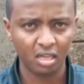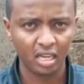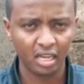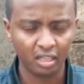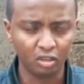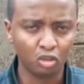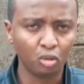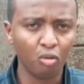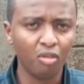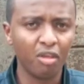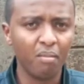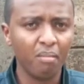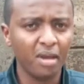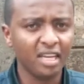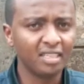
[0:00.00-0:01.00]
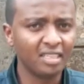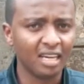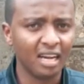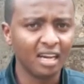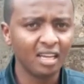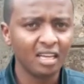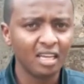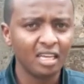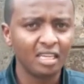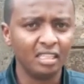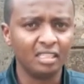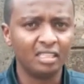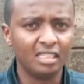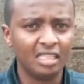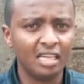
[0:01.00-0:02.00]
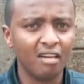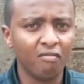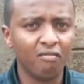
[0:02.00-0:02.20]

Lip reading: And so the mentor instills